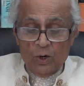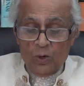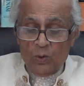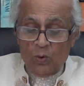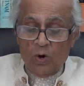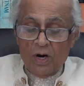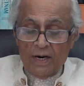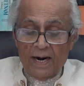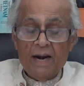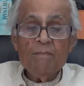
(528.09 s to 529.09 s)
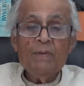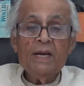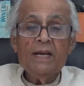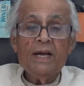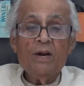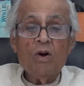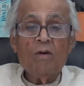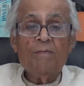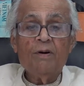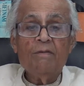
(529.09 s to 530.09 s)
200 million
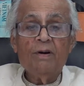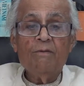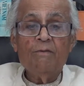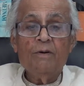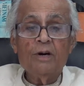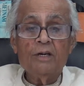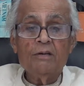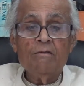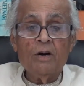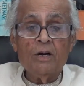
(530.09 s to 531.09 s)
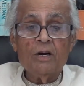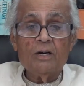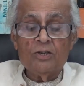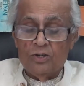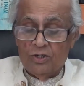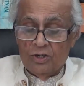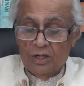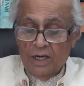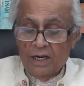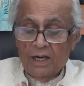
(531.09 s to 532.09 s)
of our workers
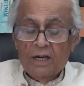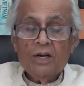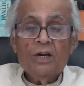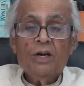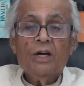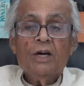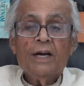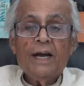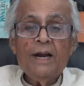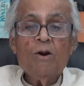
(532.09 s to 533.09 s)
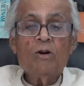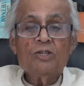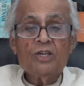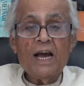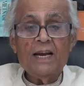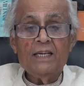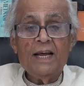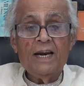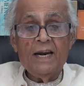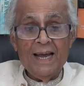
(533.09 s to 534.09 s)
cannot sign
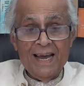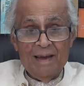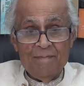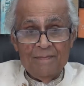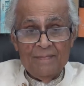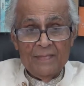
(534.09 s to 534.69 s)
their name.